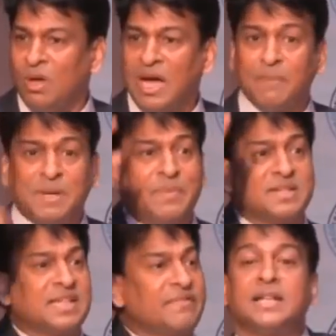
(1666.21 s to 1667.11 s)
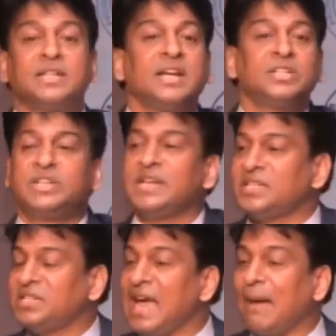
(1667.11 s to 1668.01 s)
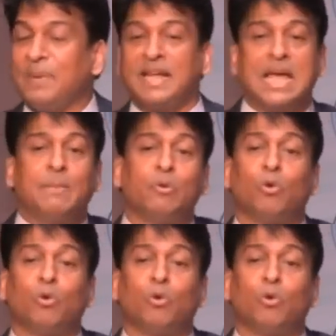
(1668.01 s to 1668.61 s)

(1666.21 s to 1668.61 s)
I'm giving service. GST applicable.